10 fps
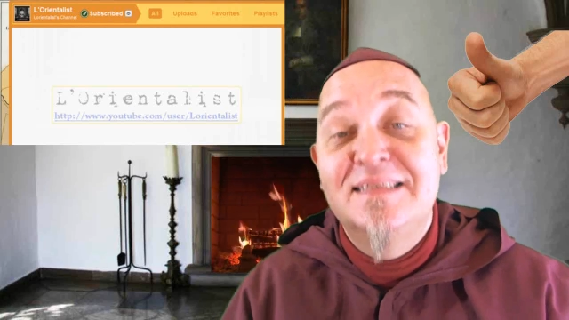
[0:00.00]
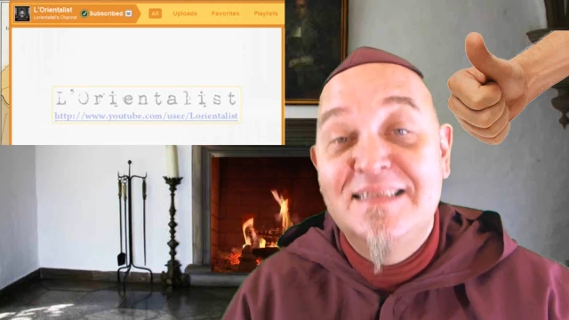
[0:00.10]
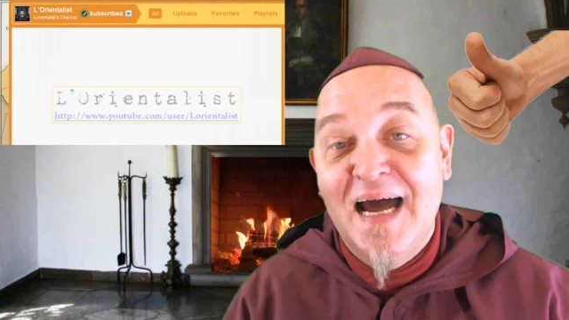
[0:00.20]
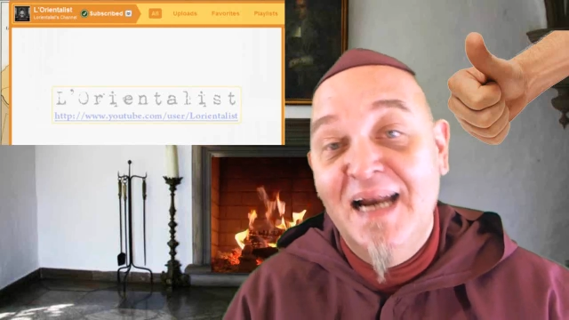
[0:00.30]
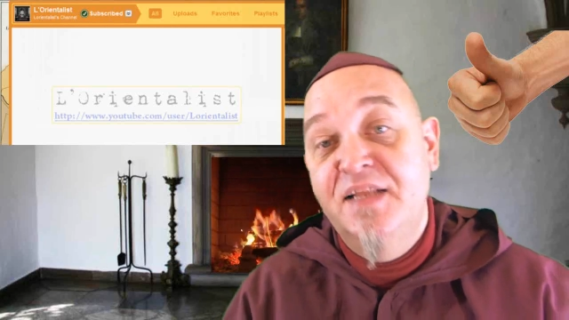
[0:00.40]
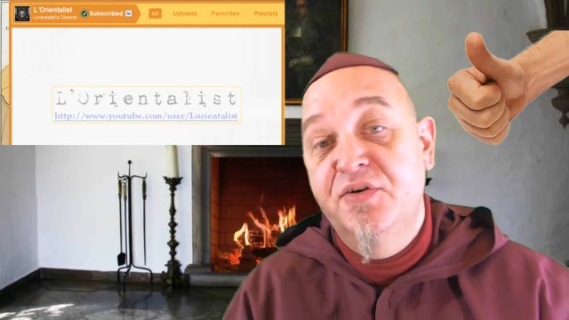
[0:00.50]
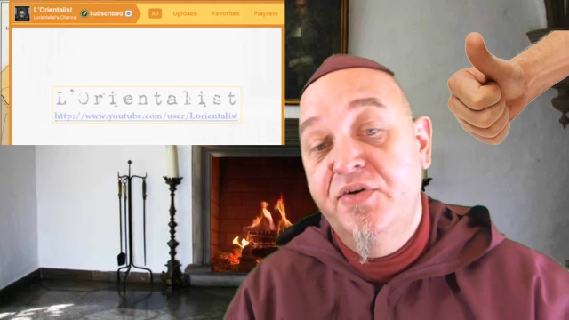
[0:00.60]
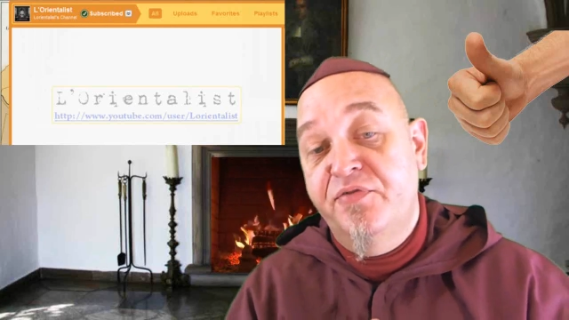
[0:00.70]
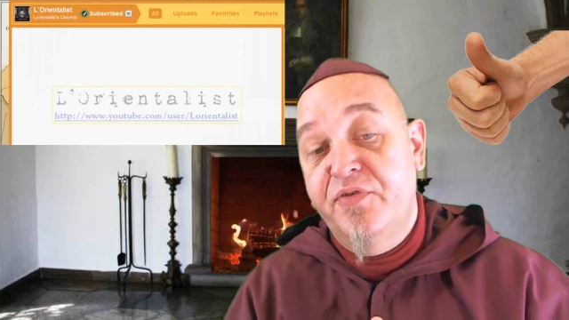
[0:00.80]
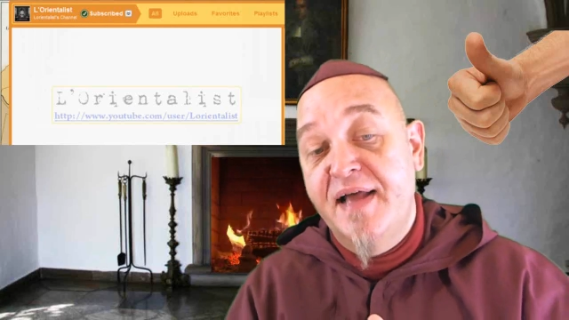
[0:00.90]
tell it to
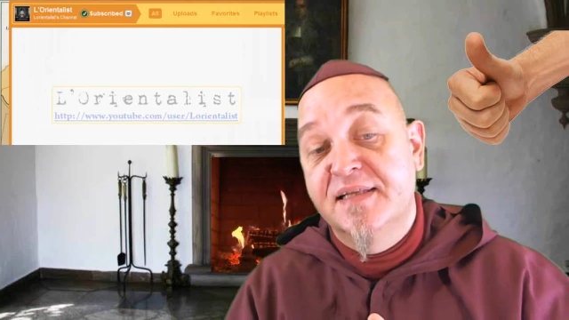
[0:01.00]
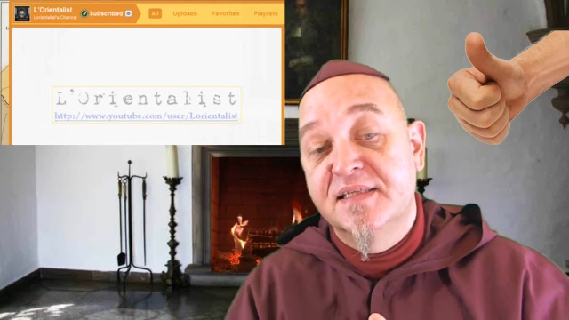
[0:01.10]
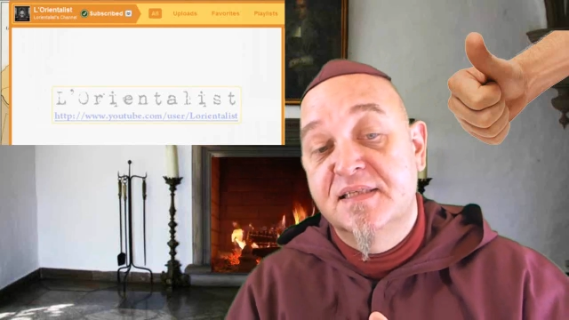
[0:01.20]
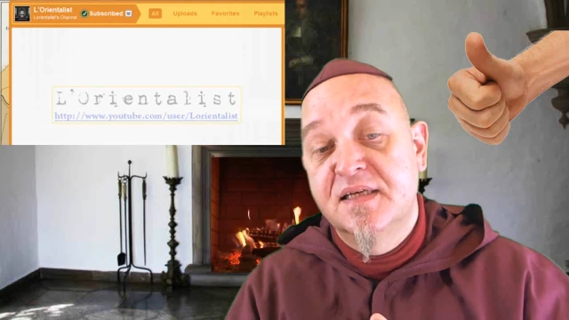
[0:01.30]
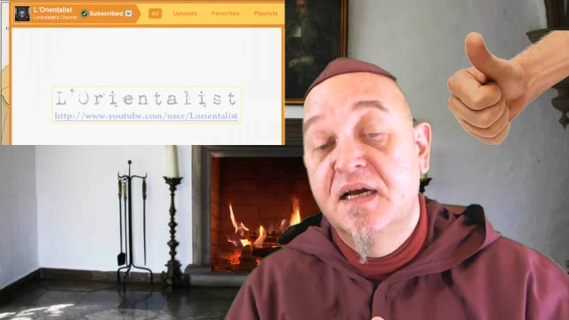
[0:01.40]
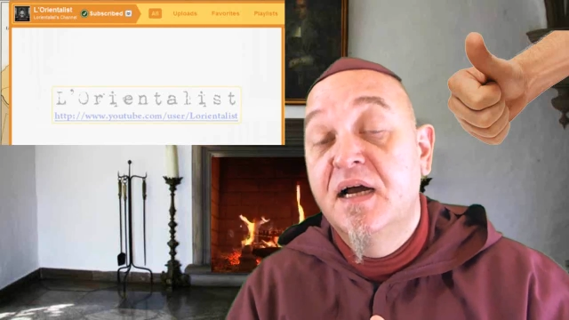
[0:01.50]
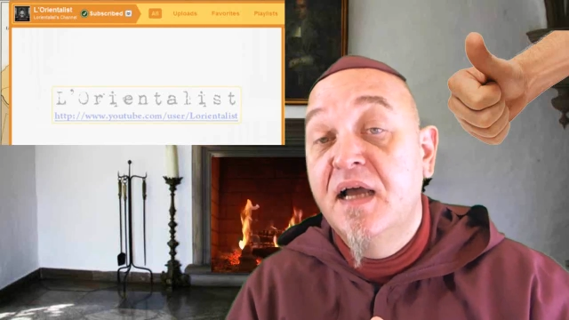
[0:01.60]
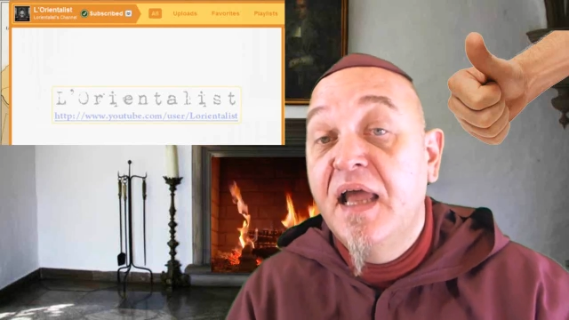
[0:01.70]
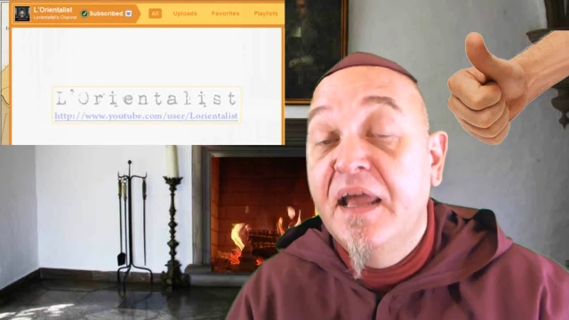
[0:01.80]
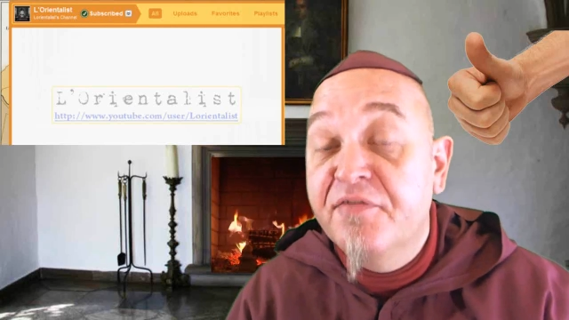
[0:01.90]
your friends.
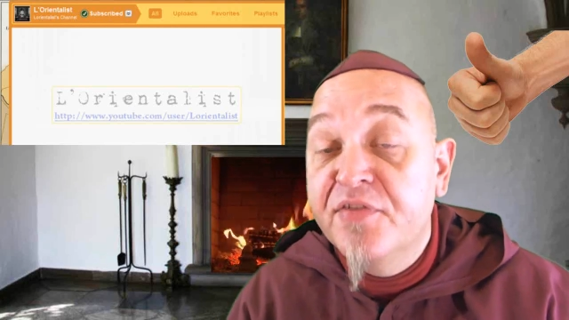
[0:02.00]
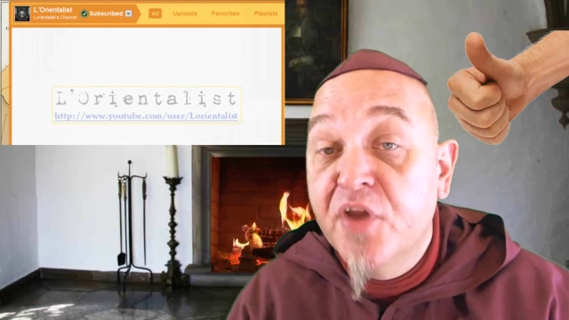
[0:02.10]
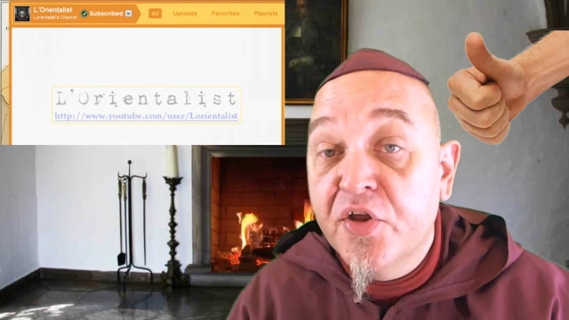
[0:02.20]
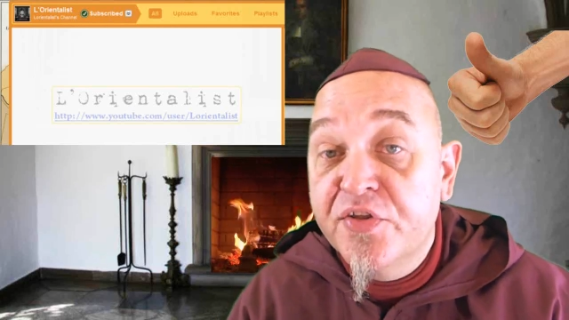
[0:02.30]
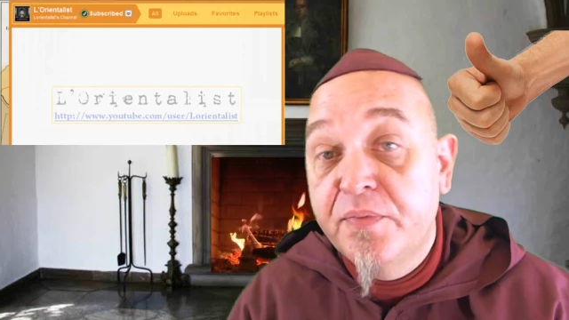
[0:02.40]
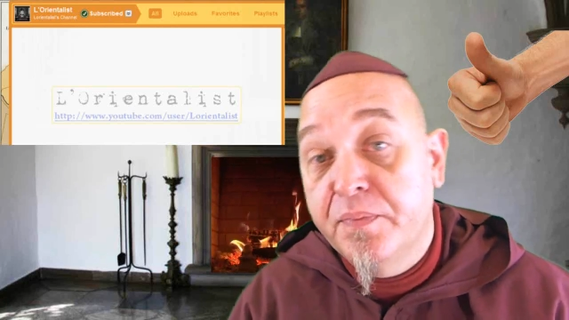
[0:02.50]
If not,